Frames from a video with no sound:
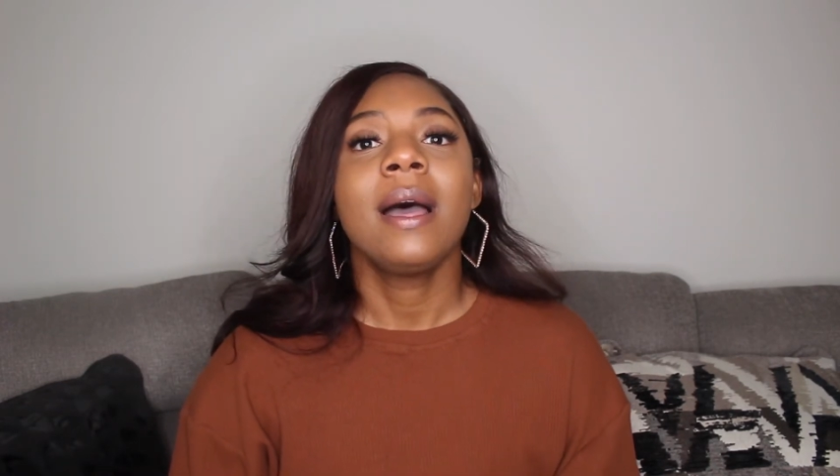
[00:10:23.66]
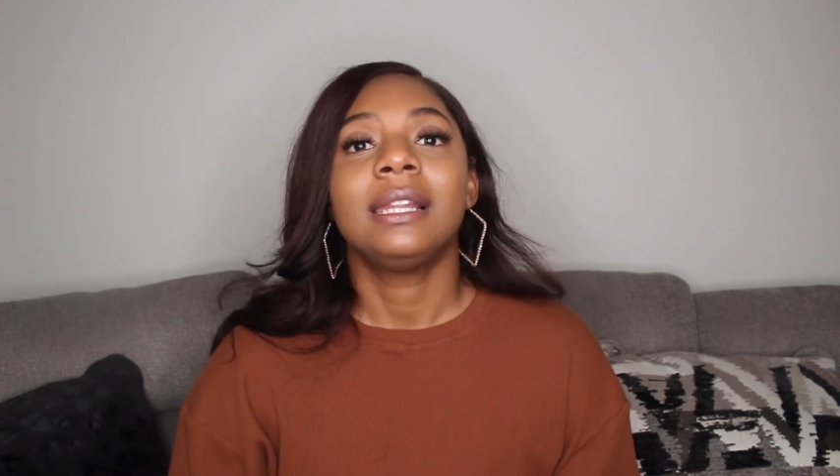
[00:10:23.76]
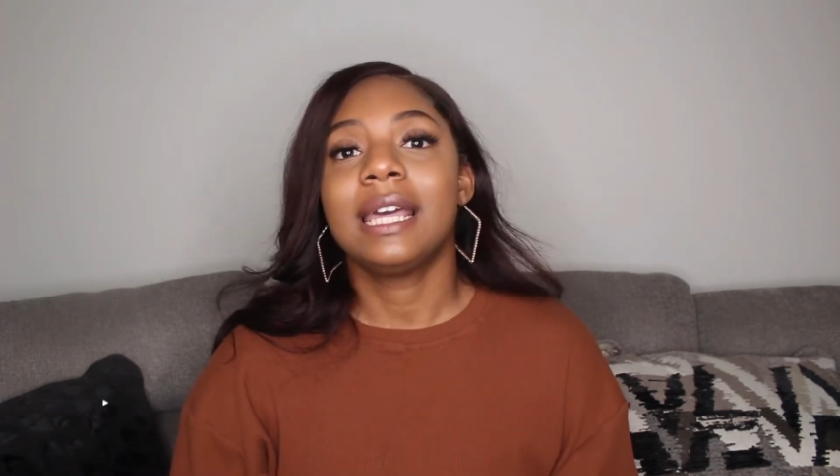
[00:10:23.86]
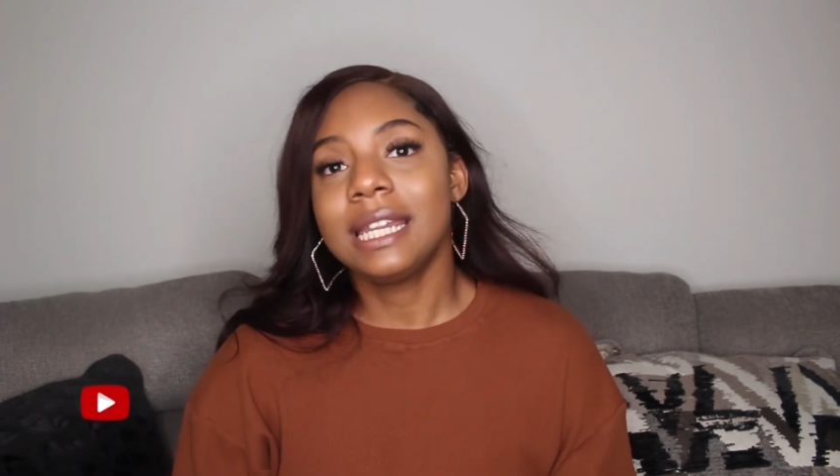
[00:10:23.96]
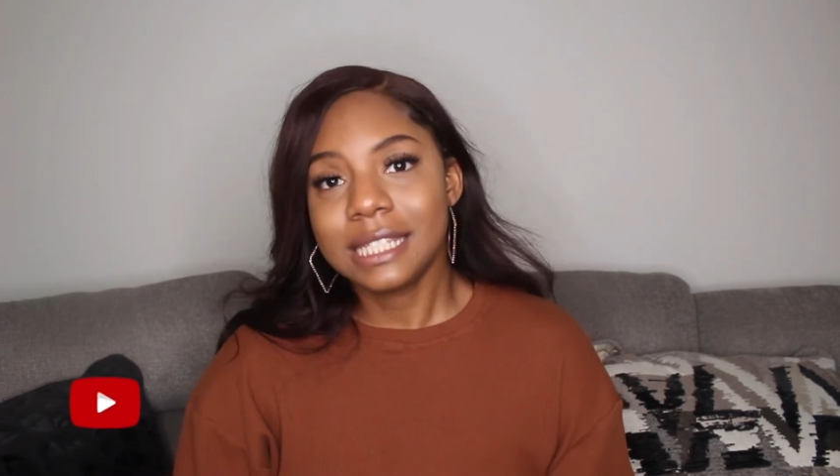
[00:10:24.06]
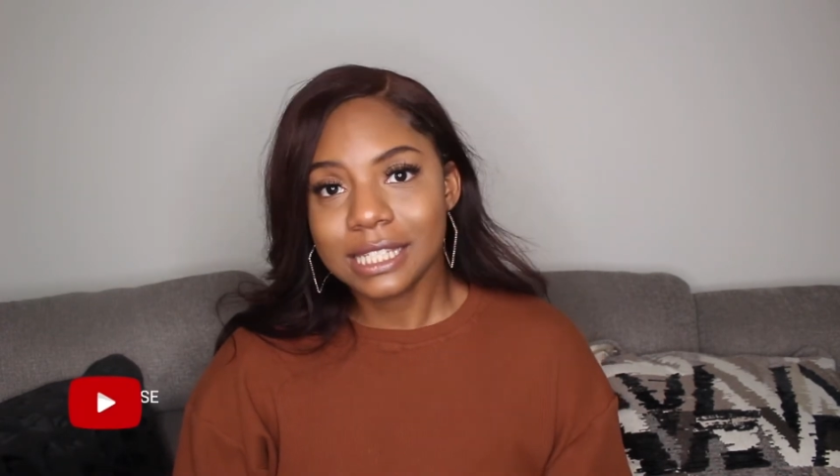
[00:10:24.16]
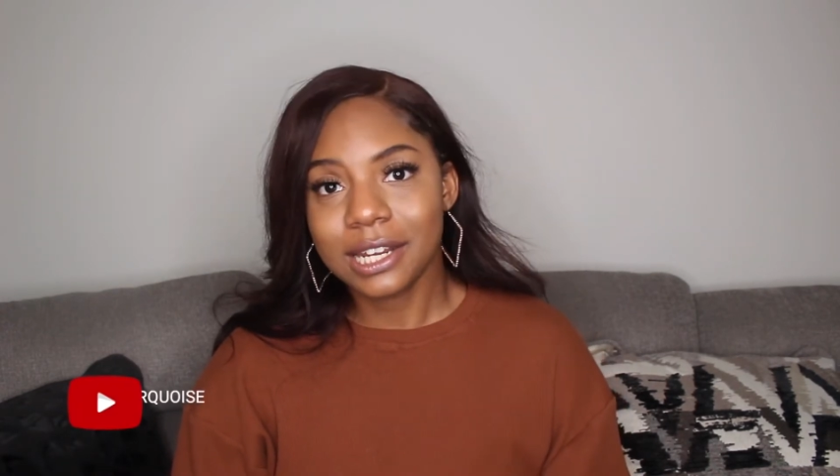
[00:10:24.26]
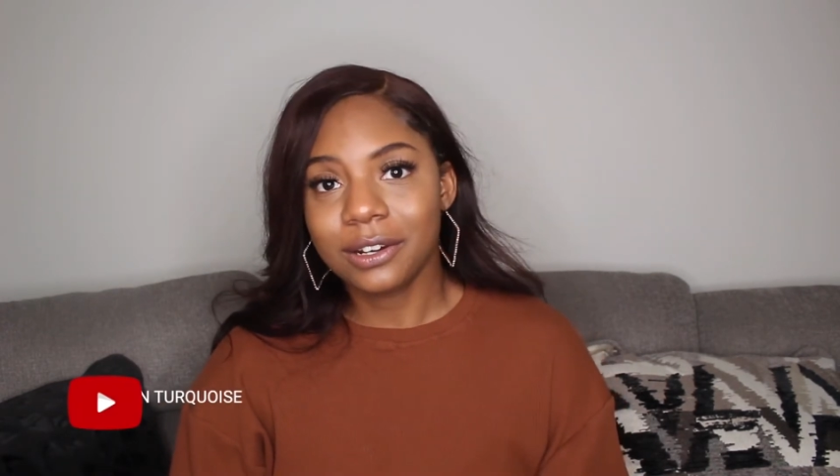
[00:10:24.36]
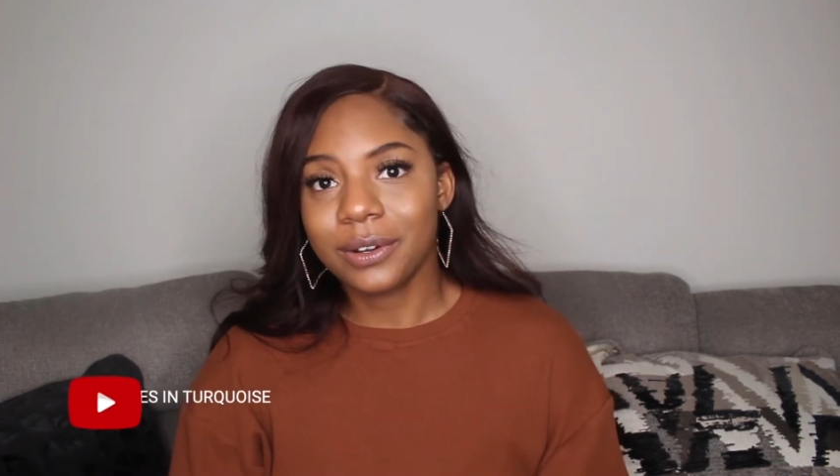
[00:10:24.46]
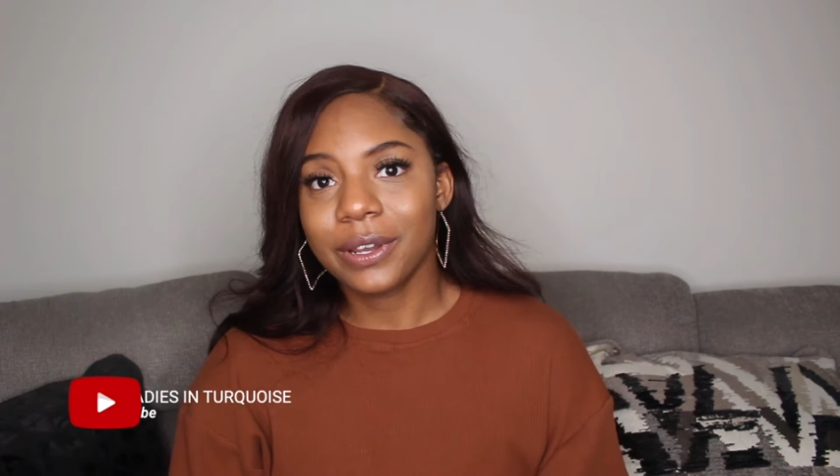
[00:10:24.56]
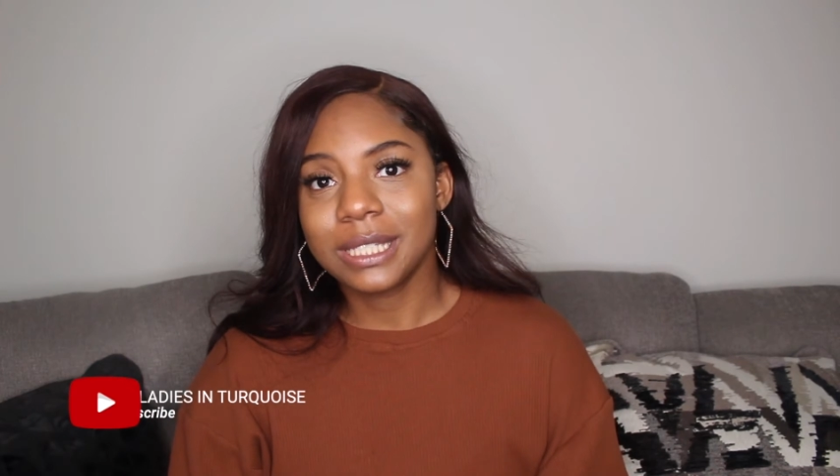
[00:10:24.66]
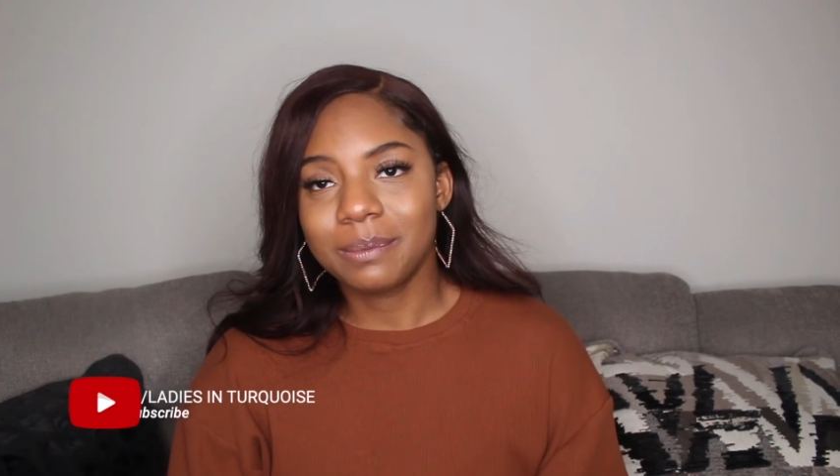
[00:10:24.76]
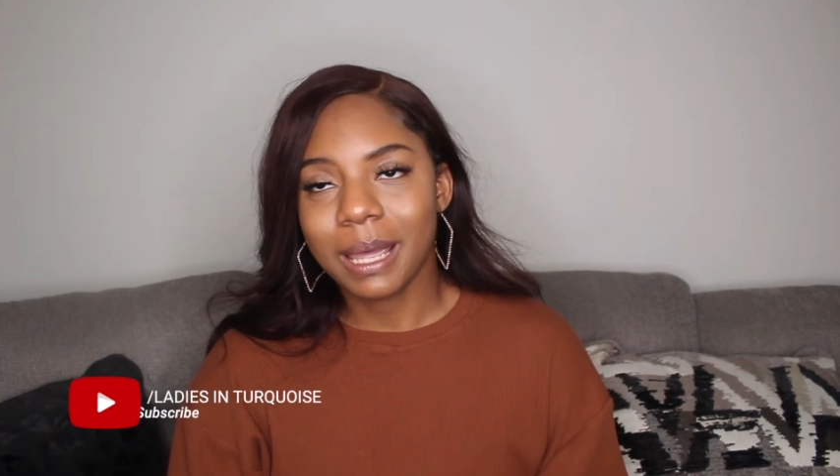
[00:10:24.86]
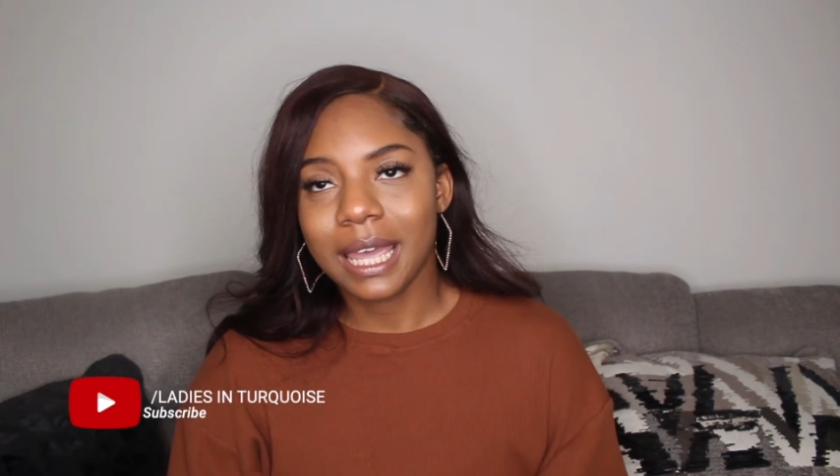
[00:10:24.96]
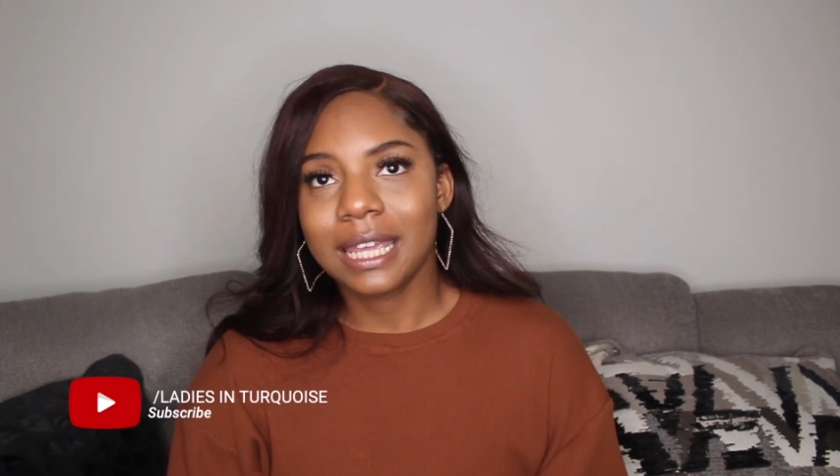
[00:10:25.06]
Ladies in Turquoise
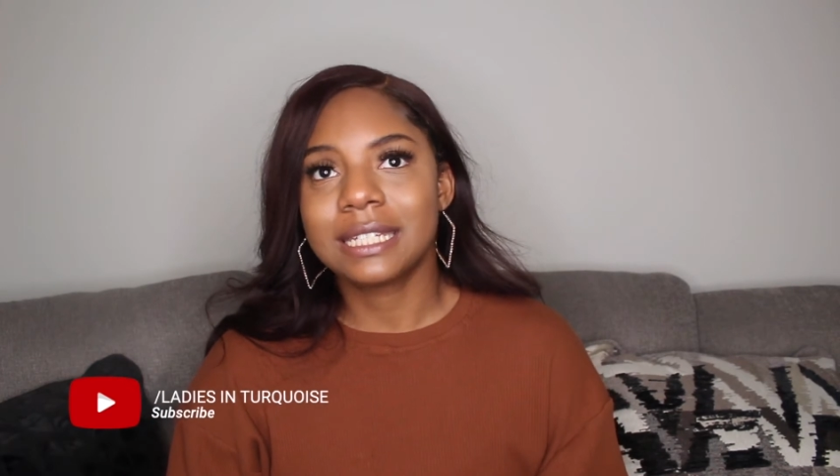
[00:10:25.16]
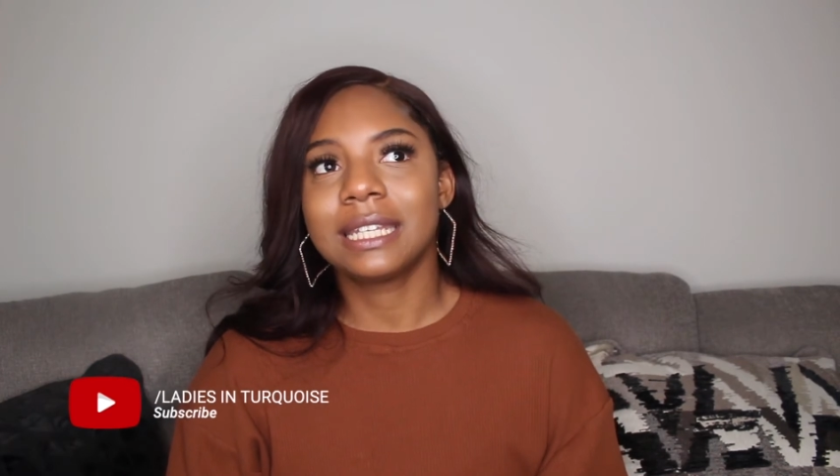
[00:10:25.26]
page.